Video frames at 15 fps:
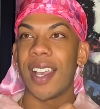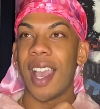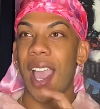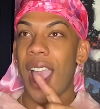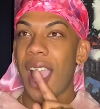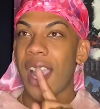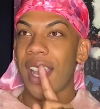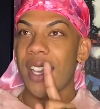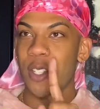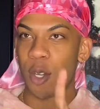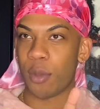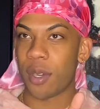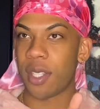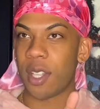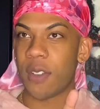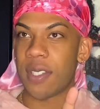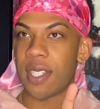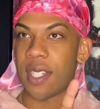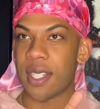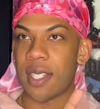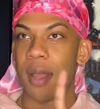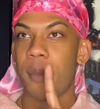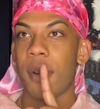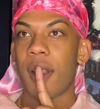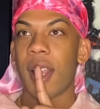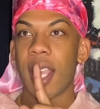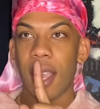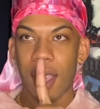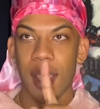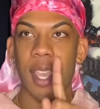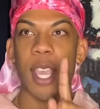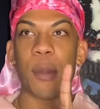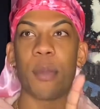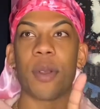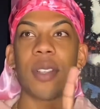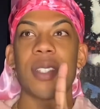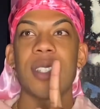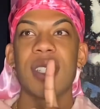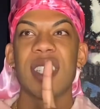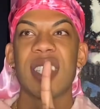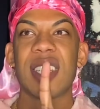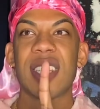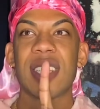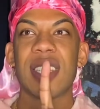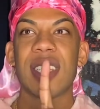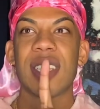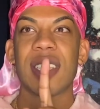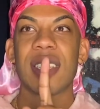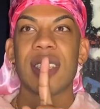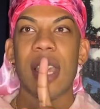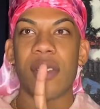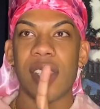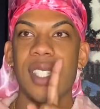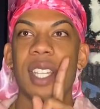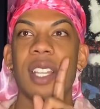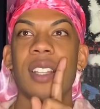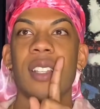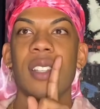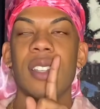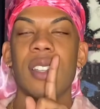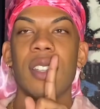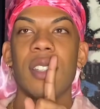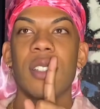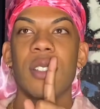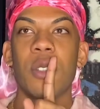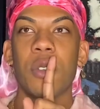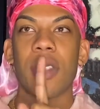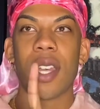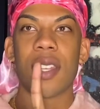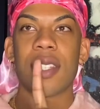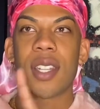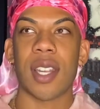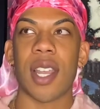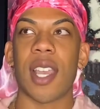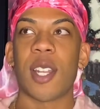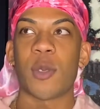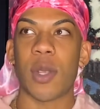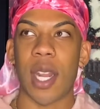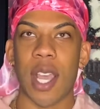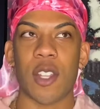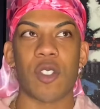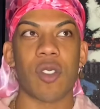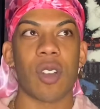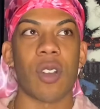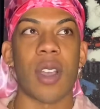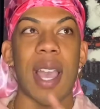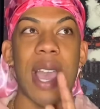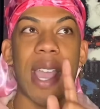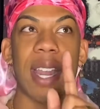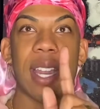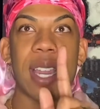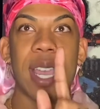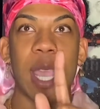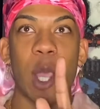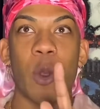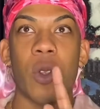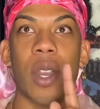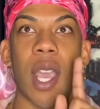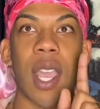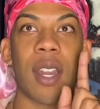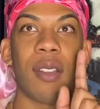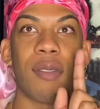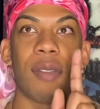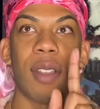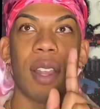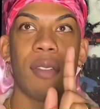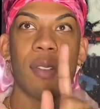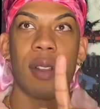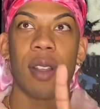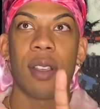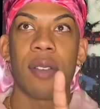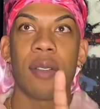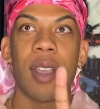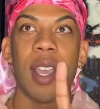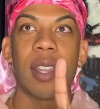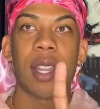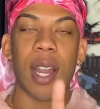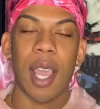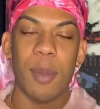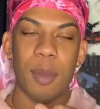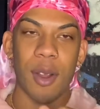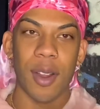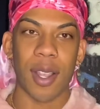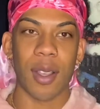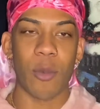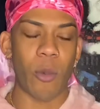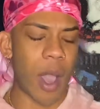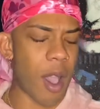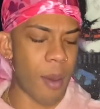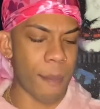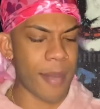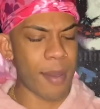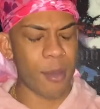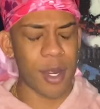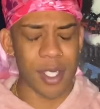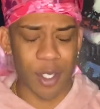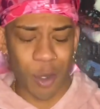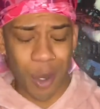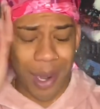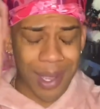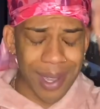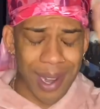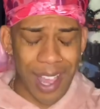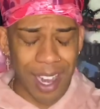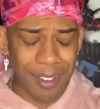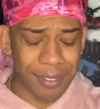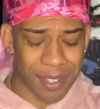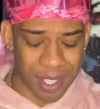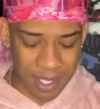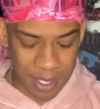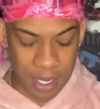Because her birthday was in December. Yeah, April 17th, 2009 is when I asked her out at 8:09 in front of the library. Wow, memories go like an elephant.